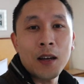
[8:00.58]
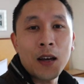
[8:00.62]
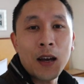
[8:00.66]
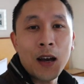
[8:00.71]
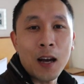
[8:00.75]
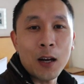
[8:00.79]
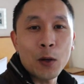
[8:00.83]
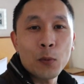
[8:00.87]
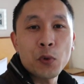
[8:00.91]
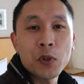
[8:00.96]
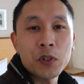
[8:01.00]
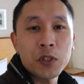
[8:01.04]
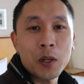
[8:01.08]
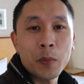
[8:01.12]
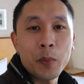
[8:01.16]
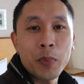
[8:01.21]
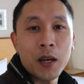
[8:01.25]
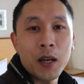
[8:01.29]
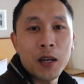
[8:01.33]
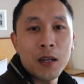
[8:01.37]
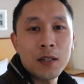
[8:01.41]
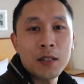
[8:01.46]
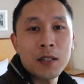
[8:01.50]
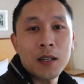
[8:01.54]
how much I
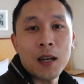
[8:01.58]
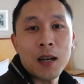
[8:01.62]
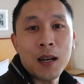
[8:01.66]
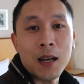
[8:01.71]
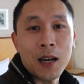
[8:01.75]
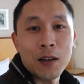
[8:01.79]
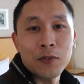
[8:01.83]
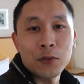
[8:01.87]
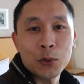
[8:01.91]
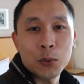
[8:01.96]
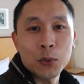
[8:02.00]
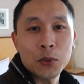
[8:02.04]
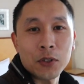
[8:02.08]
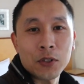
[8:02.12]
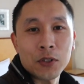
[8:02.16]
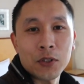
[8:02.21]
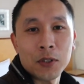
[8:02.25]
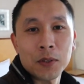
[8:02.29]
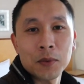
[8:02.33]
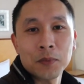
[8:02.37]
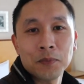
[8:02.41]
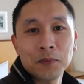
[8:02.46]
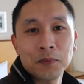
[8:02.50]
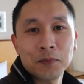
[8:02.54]
paid
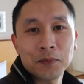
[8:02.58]
afterwards.